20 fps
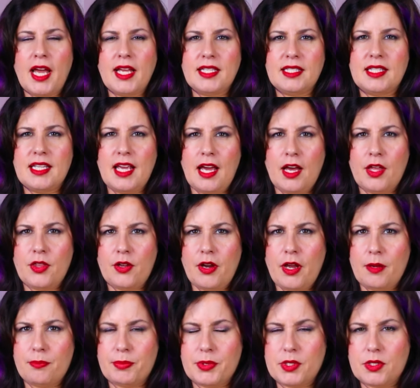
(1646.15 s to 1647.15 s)
as the other
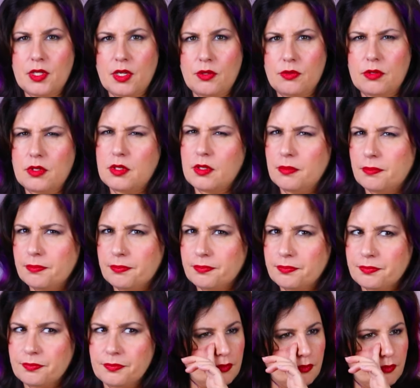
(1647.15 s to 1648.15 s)
episodes.
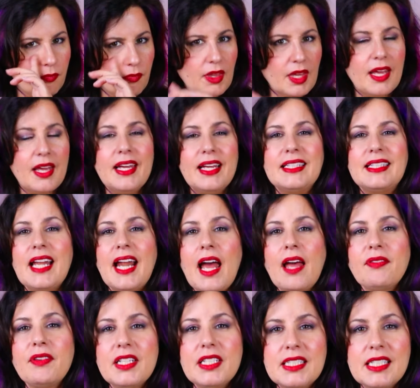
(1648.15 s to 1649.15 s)
Did I
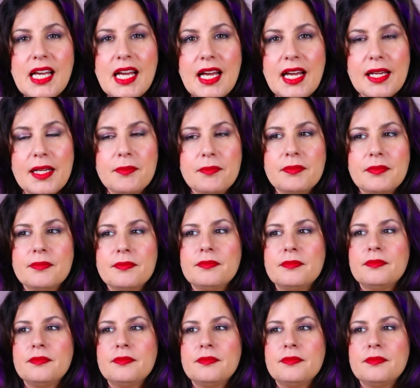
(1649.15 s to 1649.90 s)
have a good time?